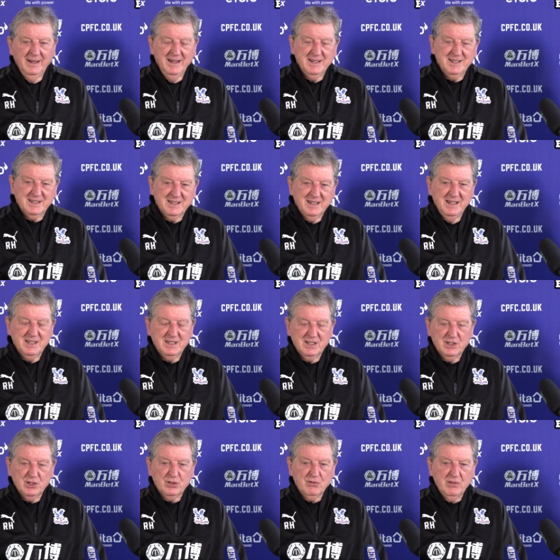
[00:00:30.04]
It's,
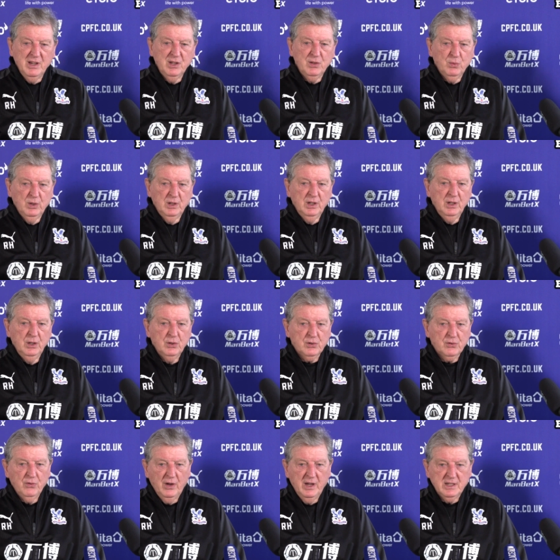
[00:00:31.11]
it's a strange word to use,
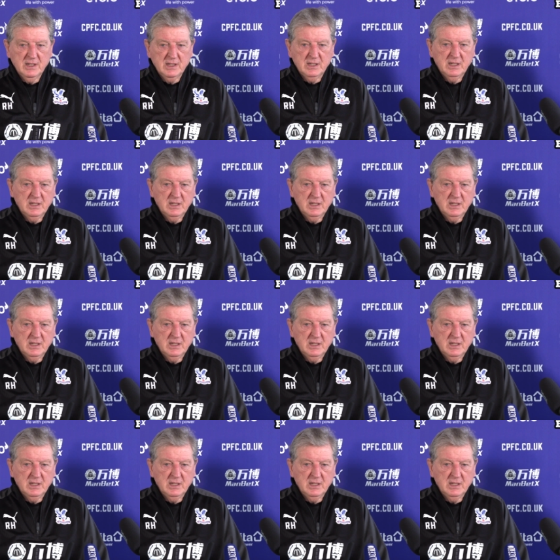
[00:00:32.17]
crisis.